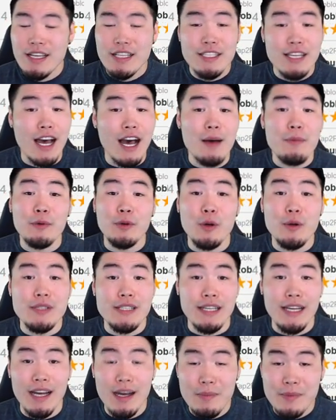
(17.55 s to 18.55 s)
top
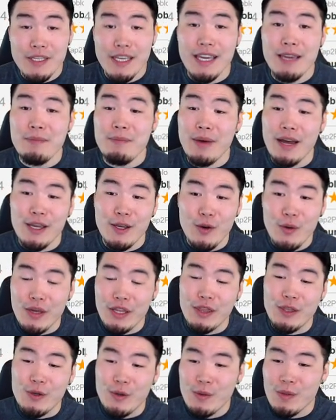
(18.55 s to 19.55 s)
grossing update by going
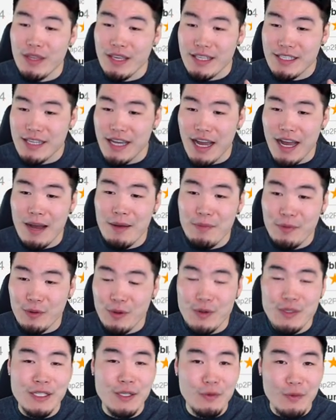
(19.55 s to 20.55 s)
through the top
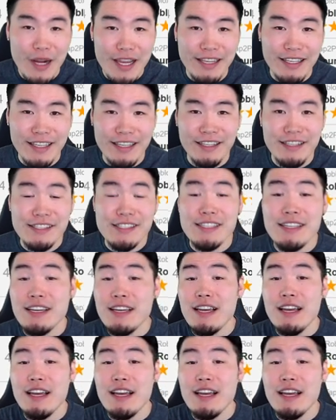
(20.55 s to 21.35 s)
grossing rankings